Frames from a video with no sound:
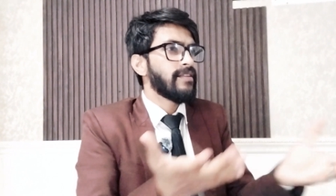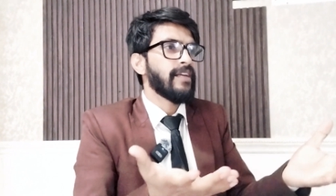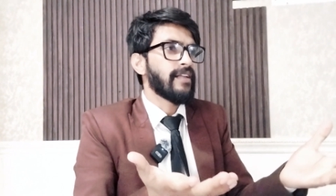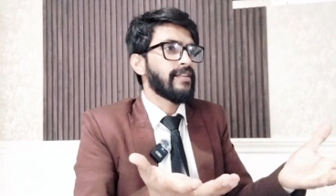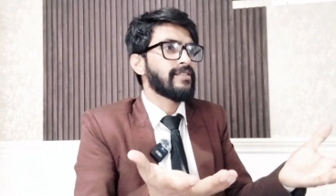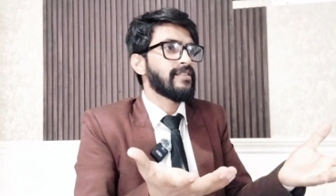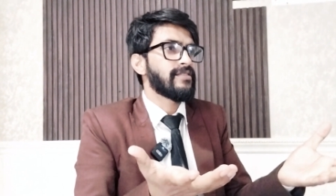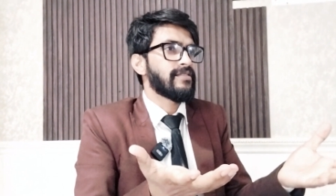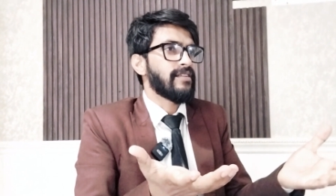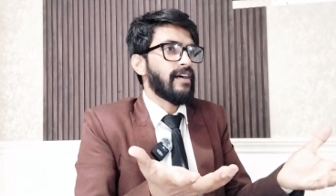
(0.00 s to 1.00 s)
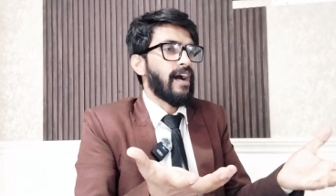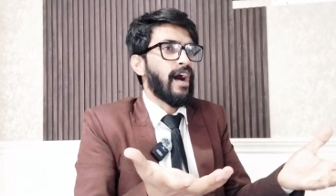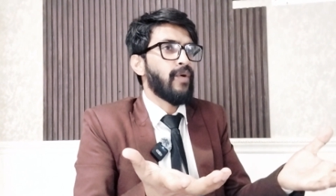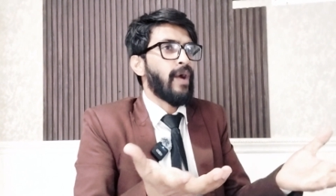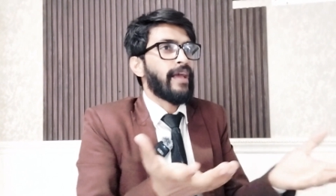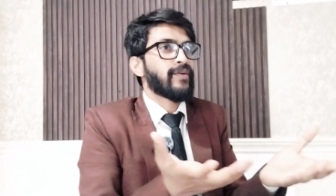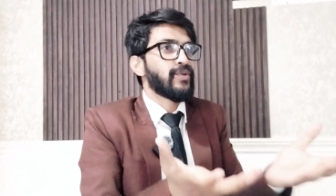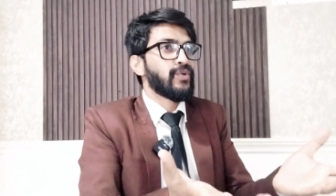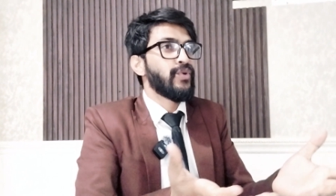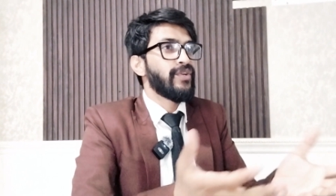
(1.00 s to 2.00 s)
yeah, this is how I
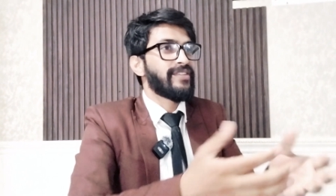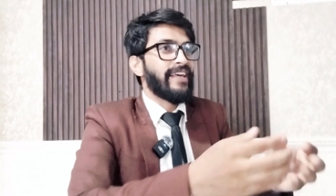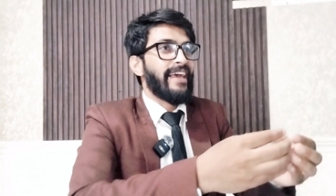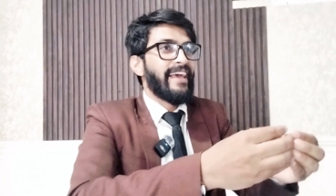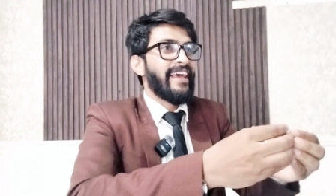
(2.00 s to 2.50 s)
could do it,